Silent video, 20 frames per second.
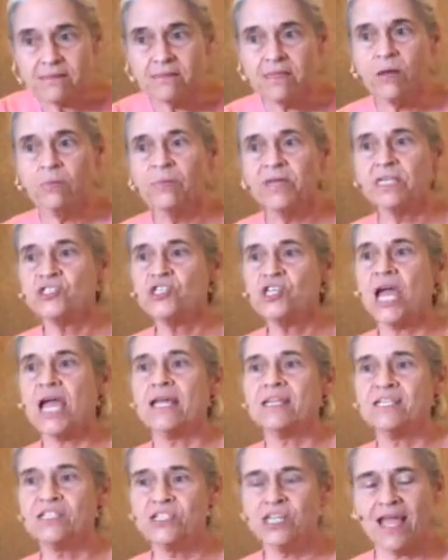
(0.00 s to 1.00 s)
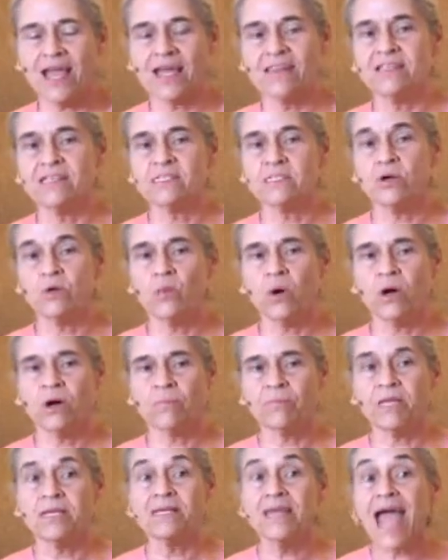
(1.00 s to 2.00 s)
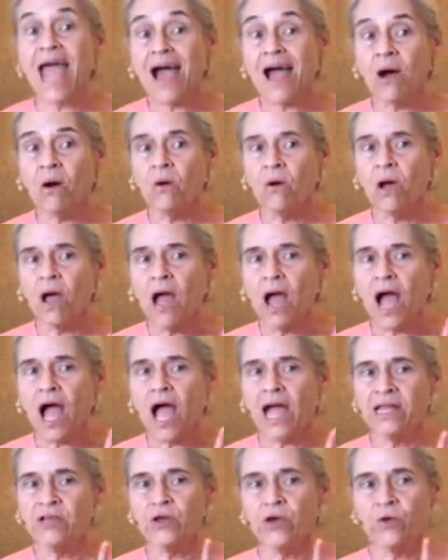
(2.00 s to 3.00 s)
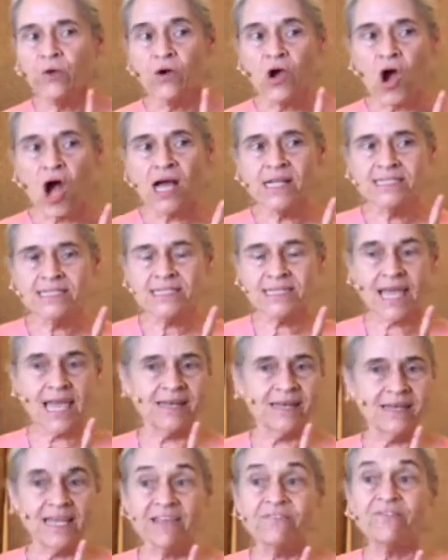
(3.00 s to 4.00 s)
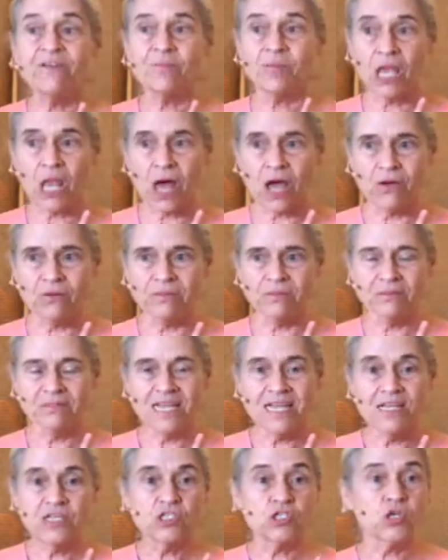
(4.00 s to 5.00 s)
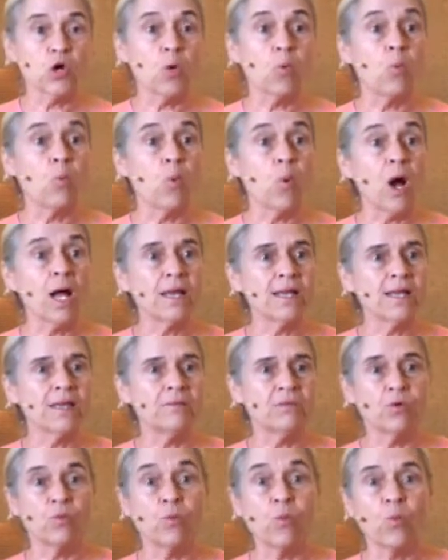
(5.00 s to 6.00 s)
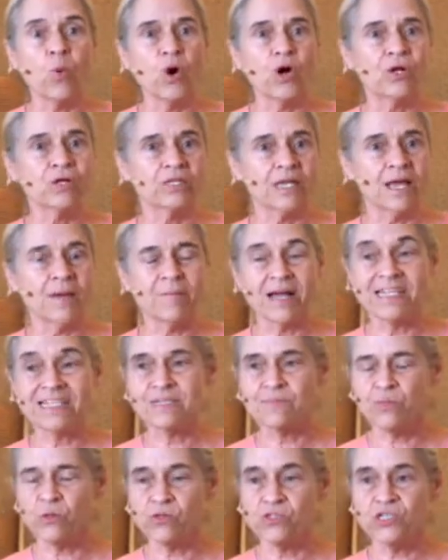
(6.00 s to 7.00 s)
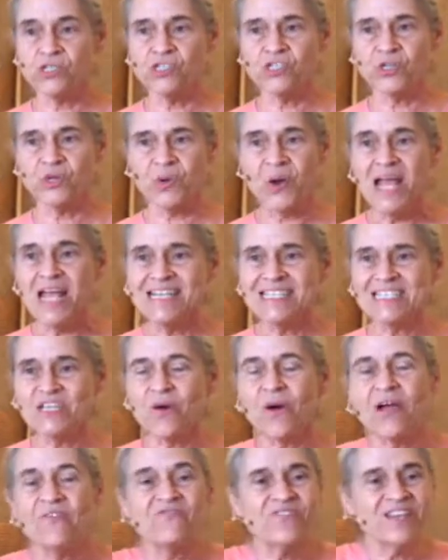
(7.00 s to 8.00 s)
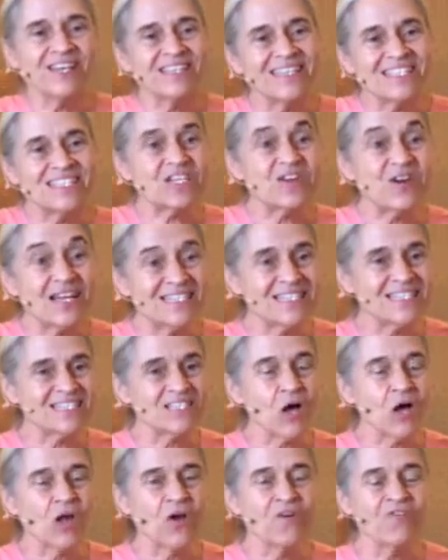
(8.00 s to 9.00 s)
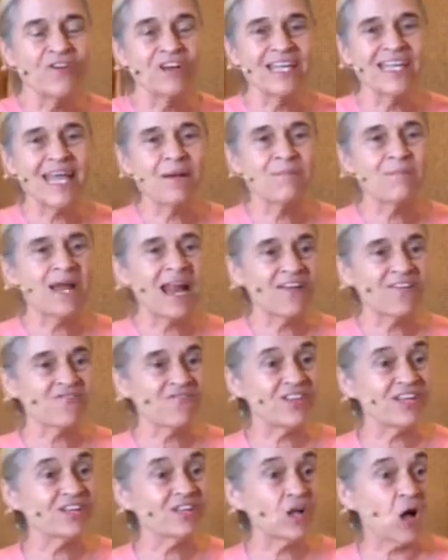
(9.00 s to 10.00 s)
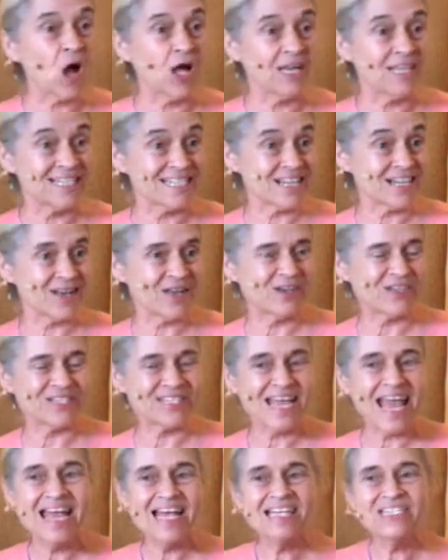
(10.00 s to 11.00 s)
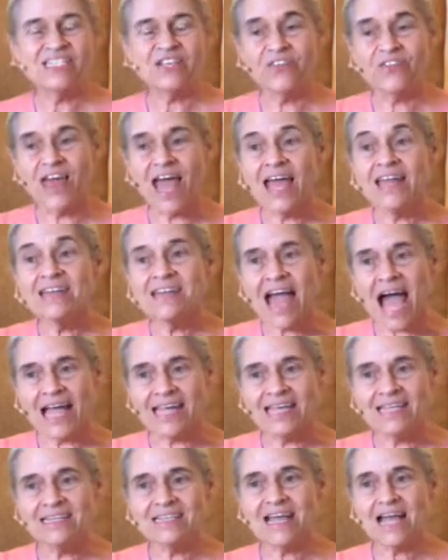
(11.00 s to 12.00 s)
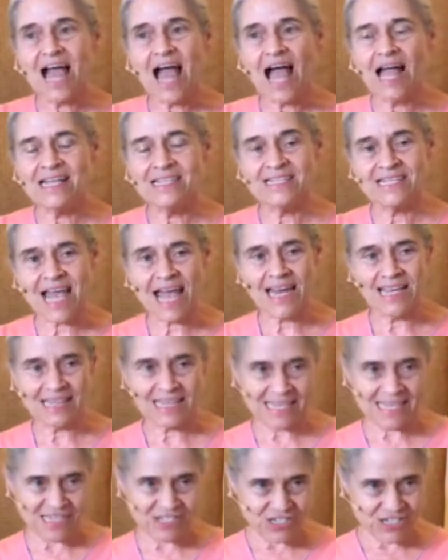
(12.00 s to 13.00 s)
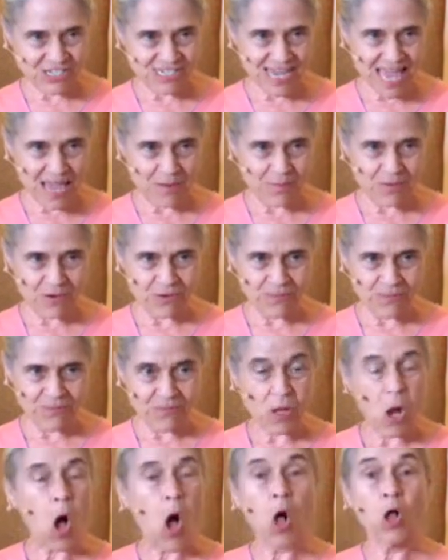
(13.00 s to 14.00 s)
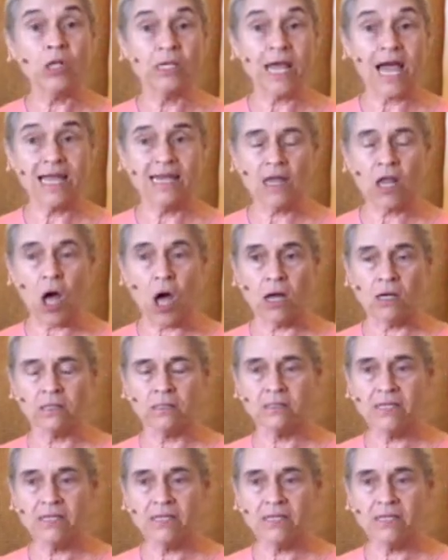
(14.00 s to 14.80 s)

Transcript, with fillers: there'll be a change and this will work. But now I know God said, leave him alone. So, what in the world am I supposed to do? So, I feel this crisis all over again, but I feel God is close. So, that night, I sat at the kitchen table all night long,